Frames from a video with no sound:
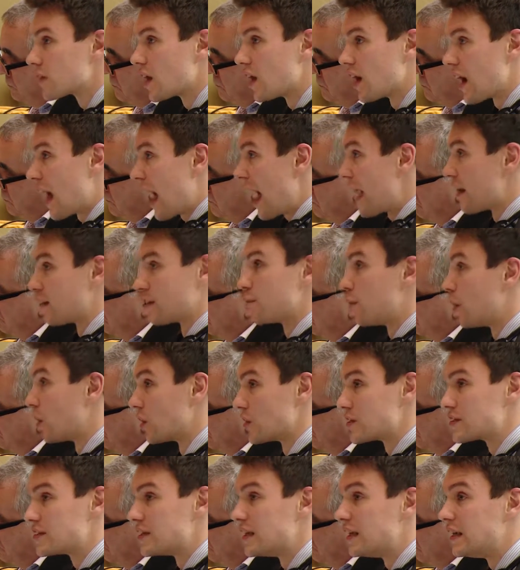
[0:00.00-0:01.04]
health
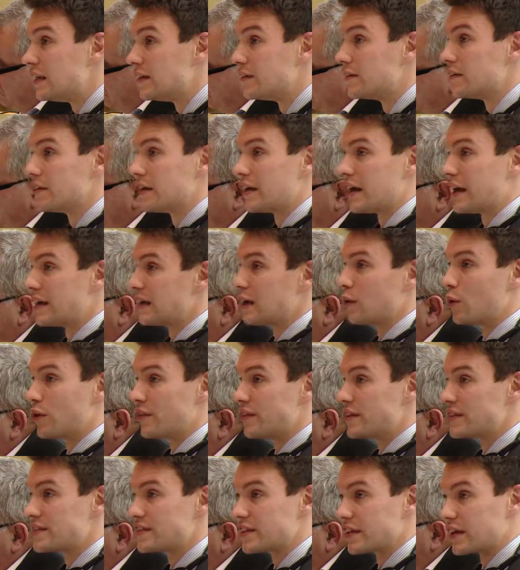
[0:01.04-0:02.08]
policy, and I want
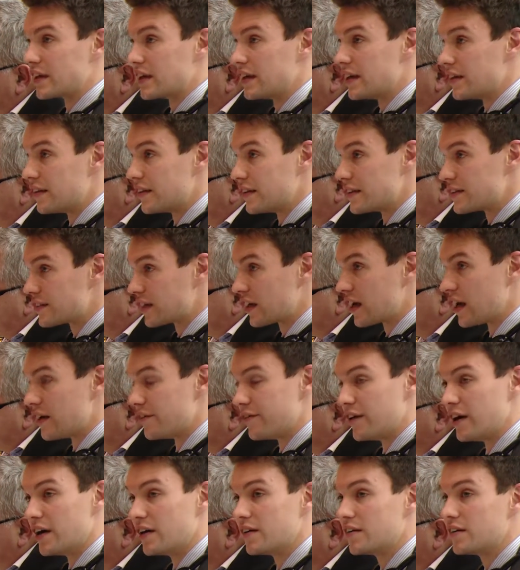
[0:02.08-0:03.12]
this to
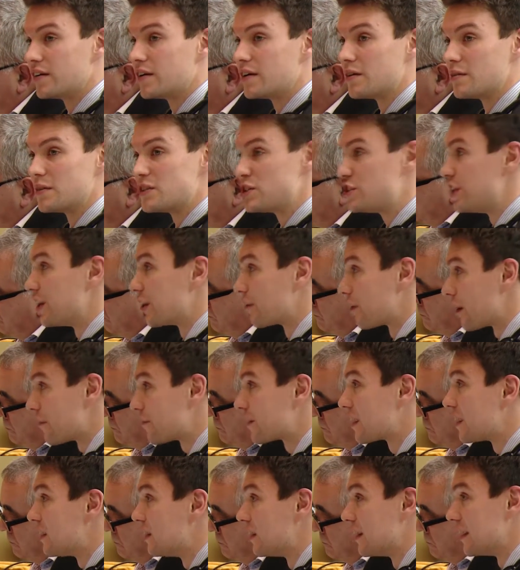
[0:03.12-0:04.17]
cover
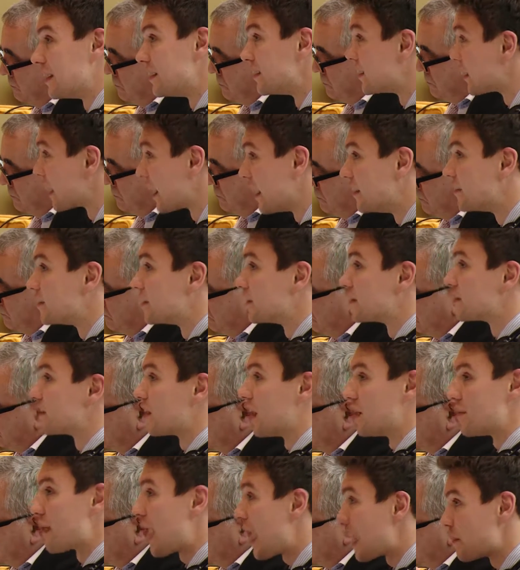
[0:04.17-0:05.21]
geographical indicators.
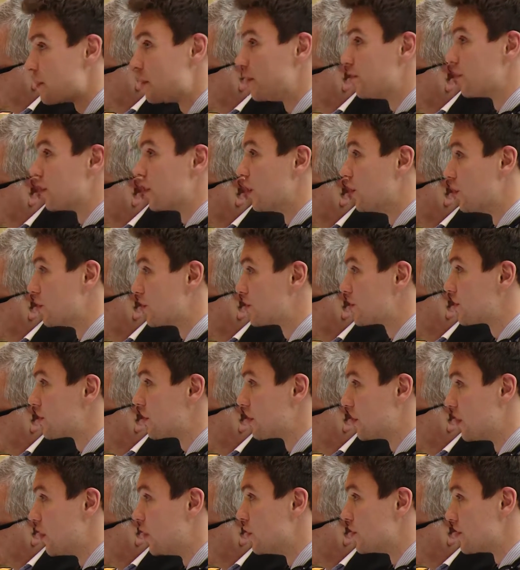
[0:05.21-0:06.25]
I'm happy for those
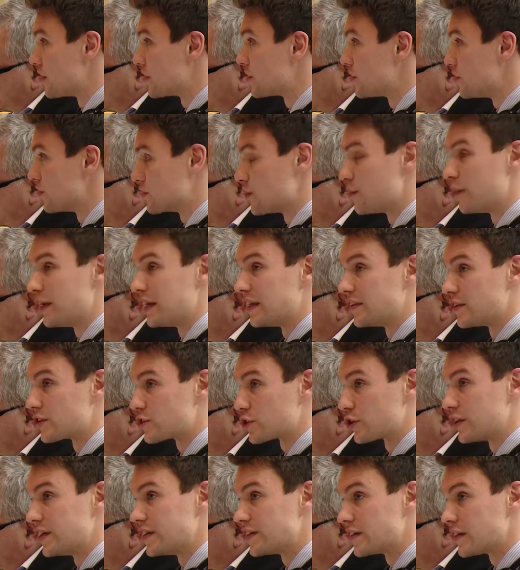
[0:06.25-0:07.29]
issues to be in the
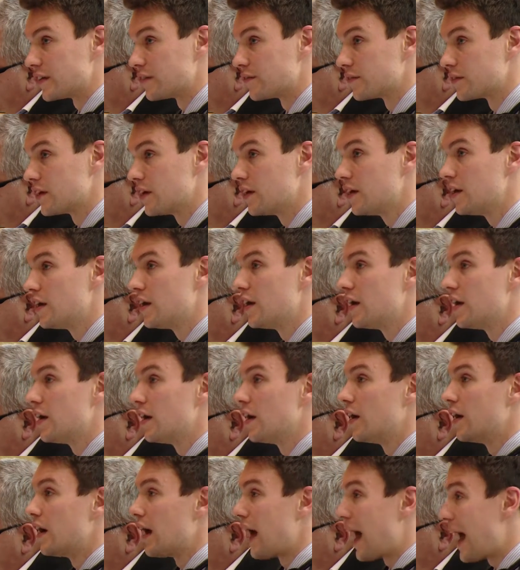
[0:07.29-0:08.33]
treaty.
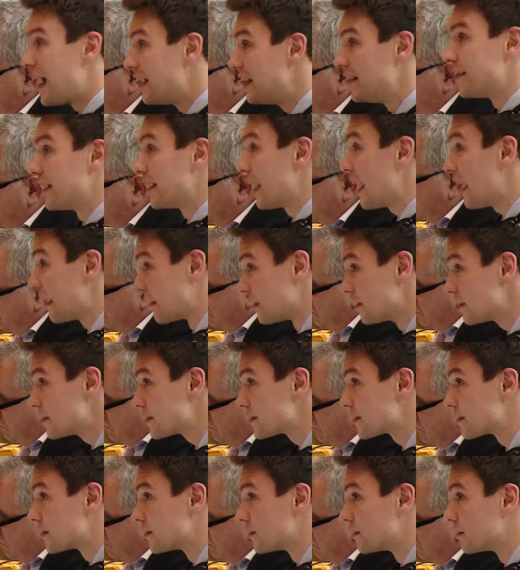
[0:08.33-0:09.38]
Anything
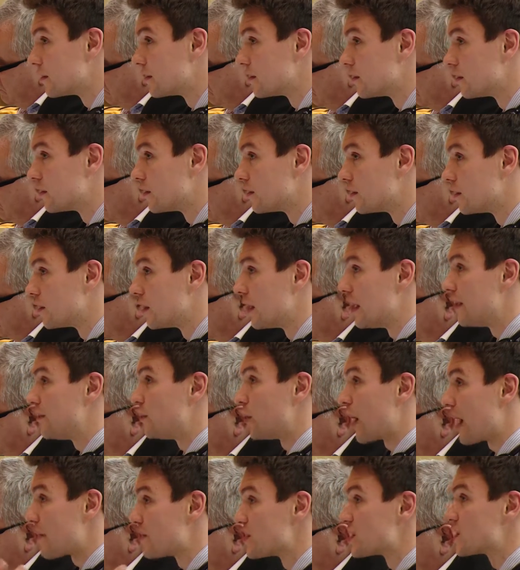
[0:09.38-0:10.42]
else, if you
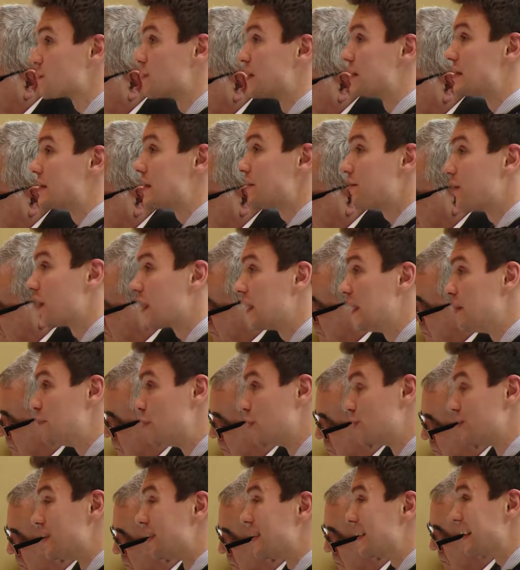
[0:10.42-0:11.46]
haven't specifically
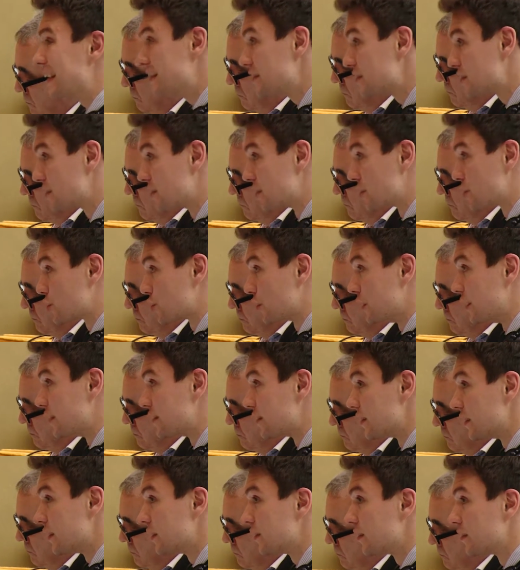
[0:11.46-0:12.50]
put it into the
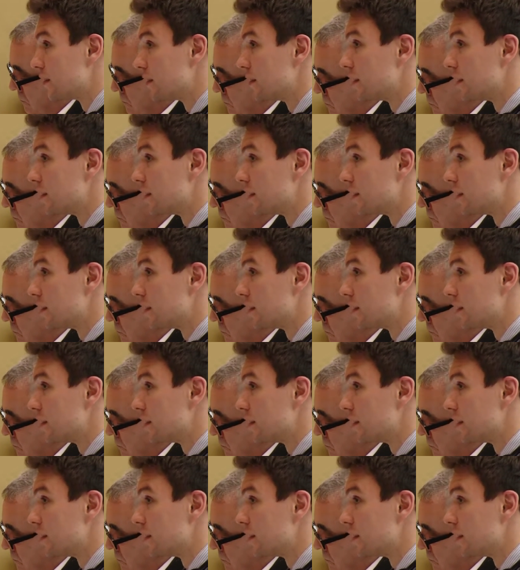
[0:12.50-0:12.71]
treaty,